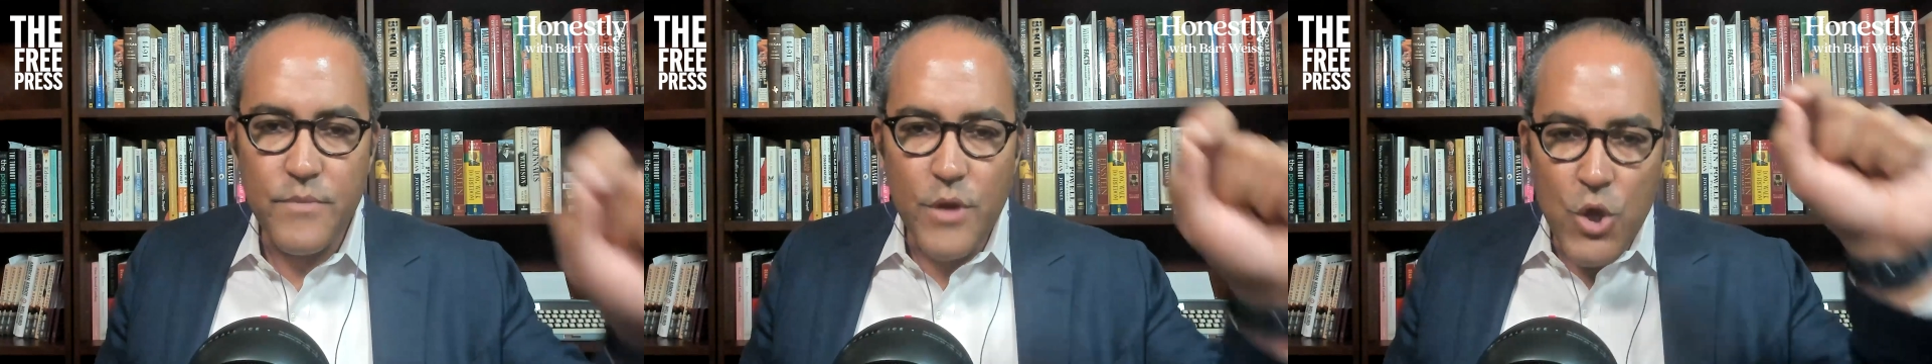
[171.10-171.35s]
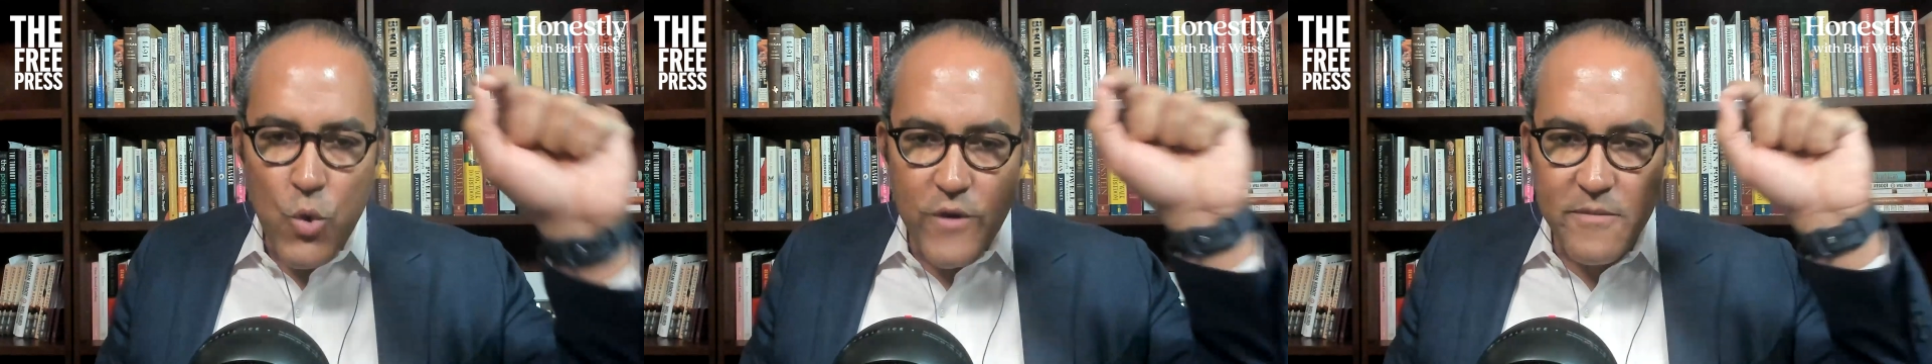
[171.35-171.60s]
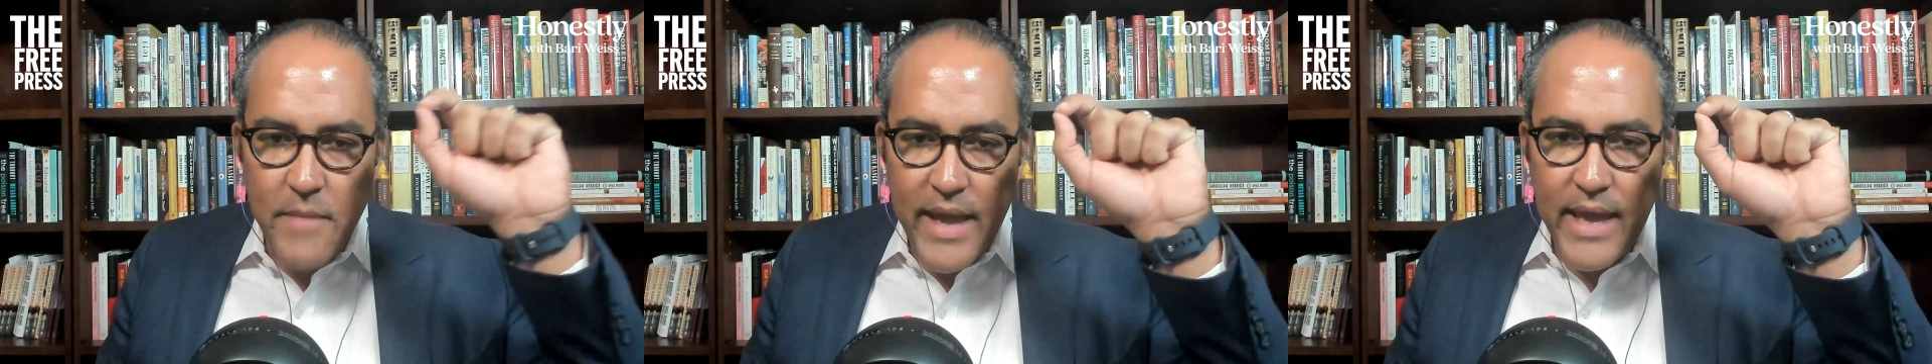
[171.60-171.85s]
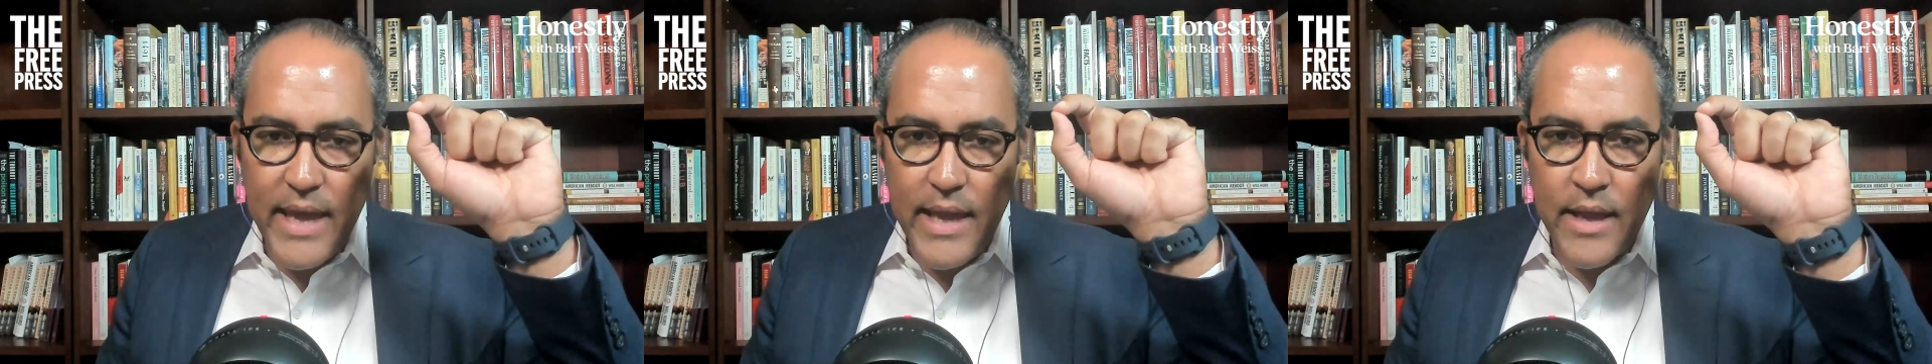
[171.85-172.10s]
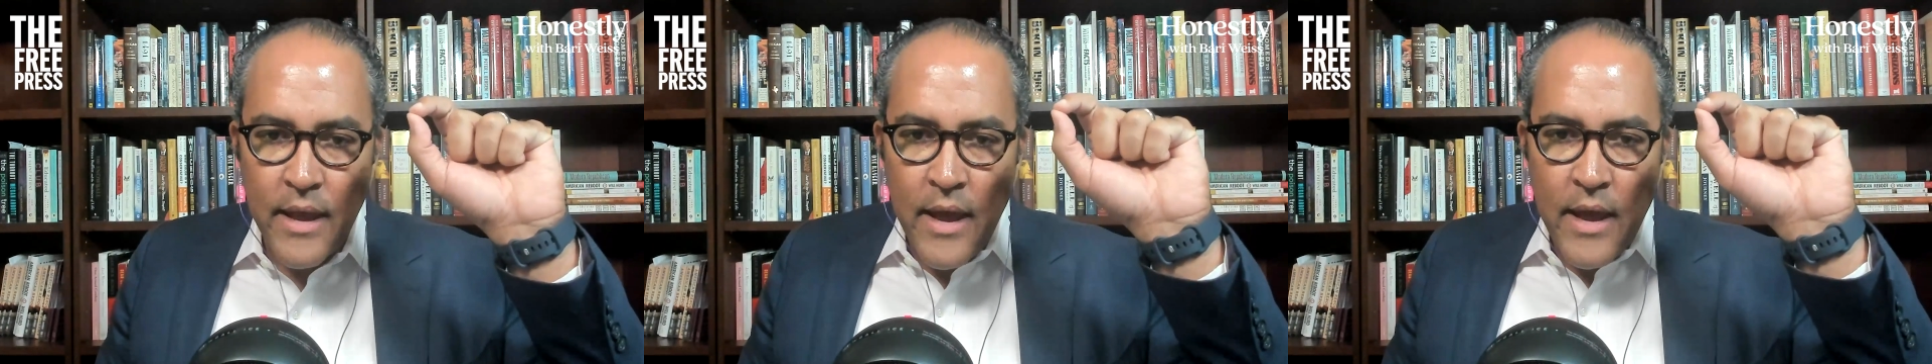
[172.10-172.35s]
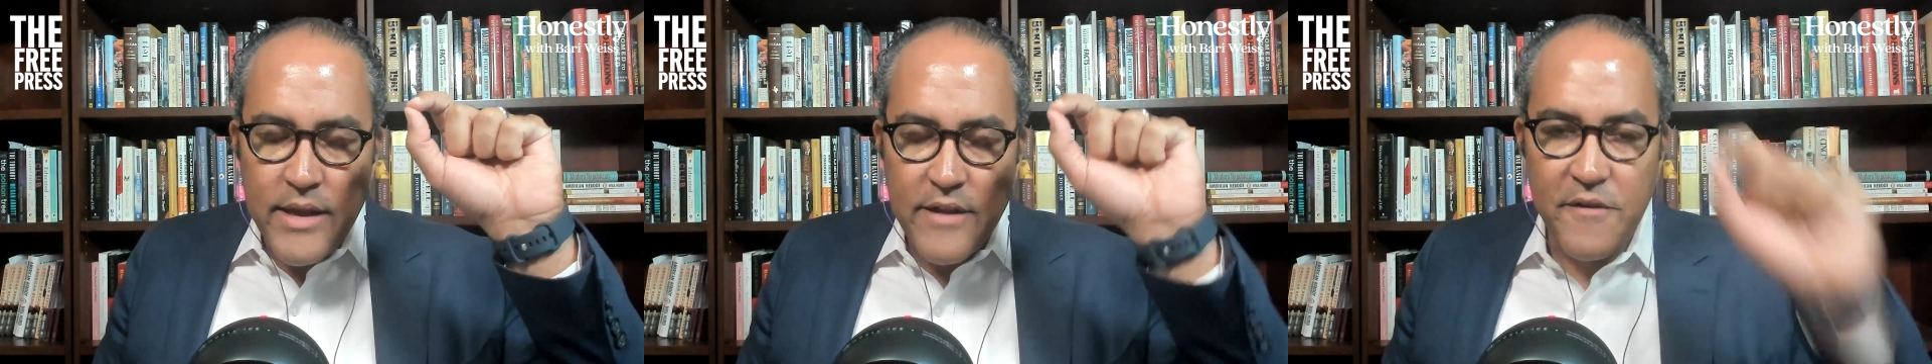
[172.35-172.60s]
who is making
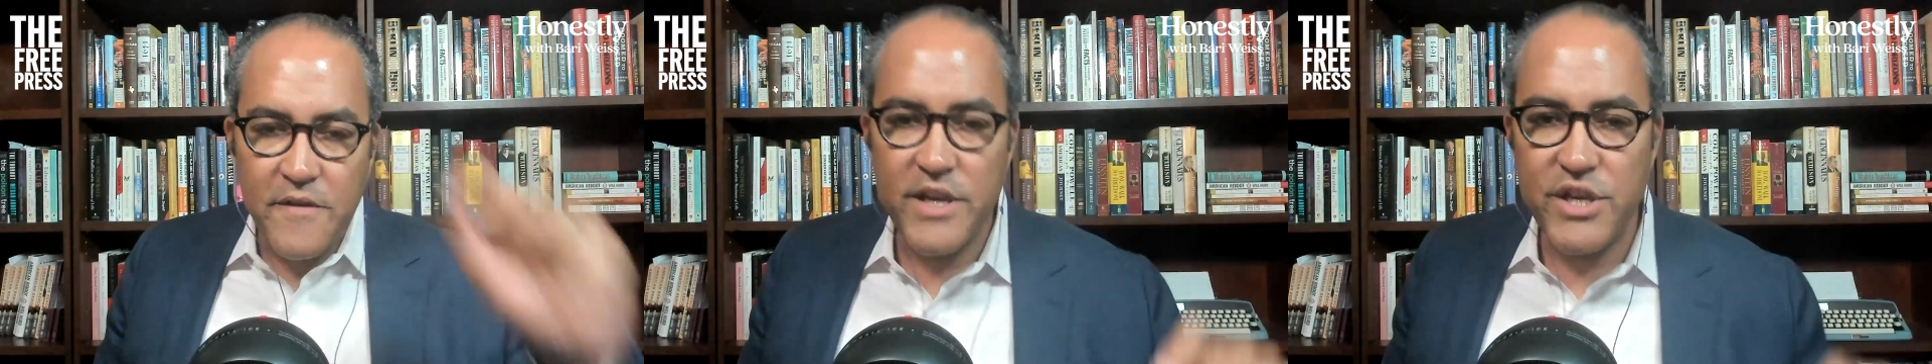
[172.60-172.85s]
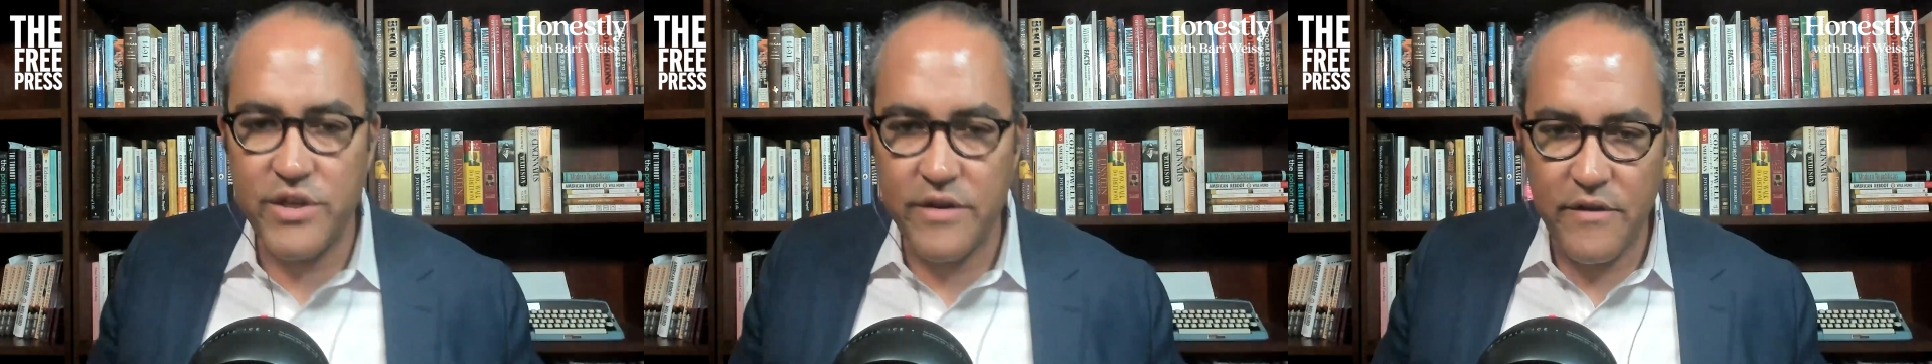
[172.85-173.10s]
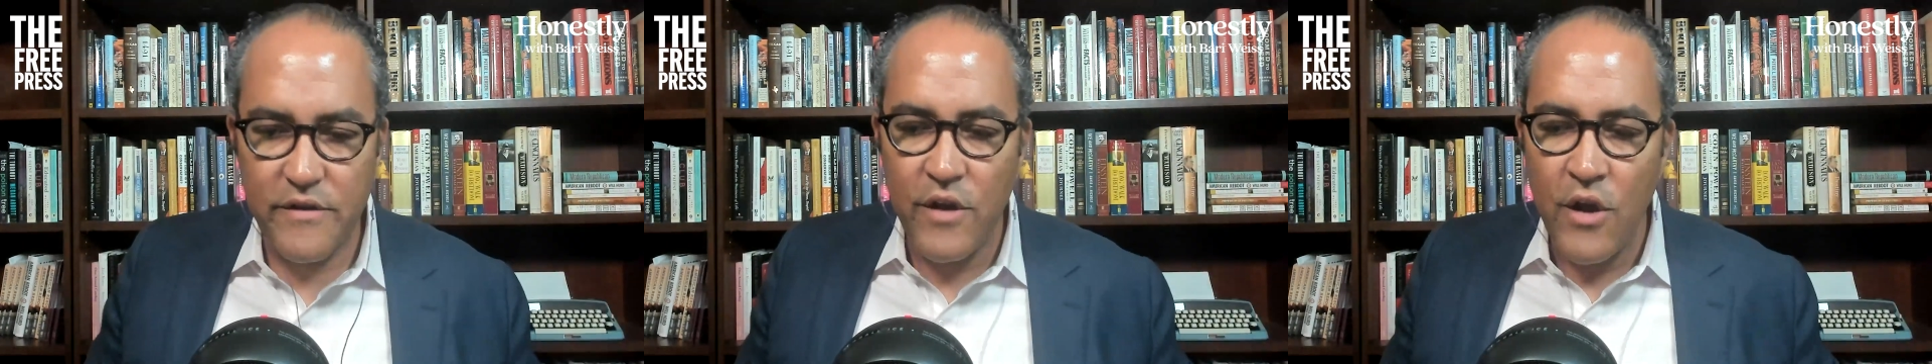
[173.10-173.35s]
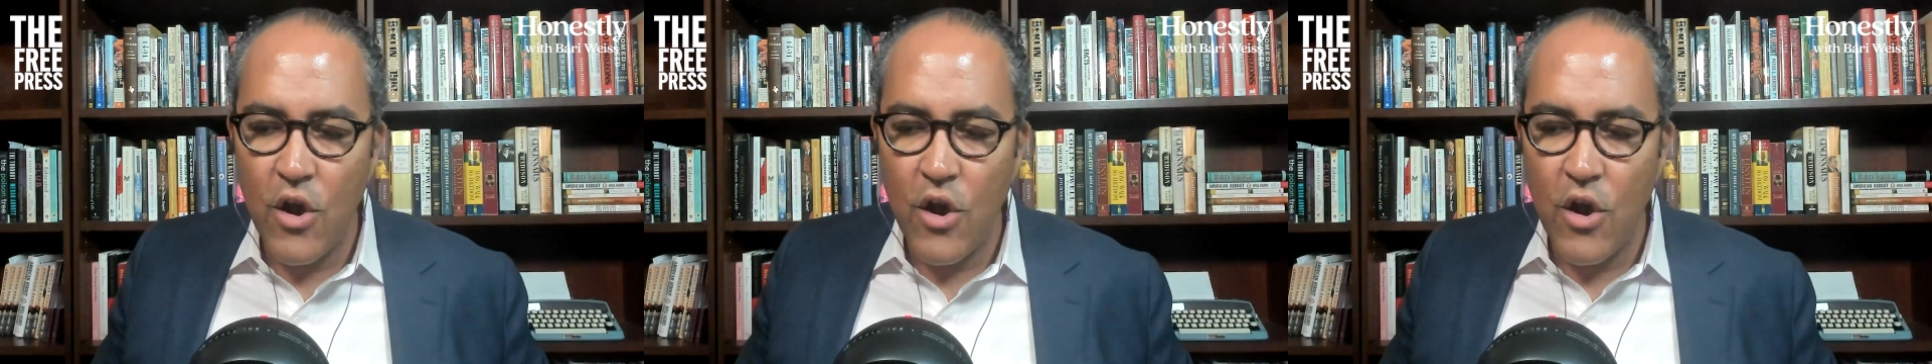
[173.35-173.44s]
decisions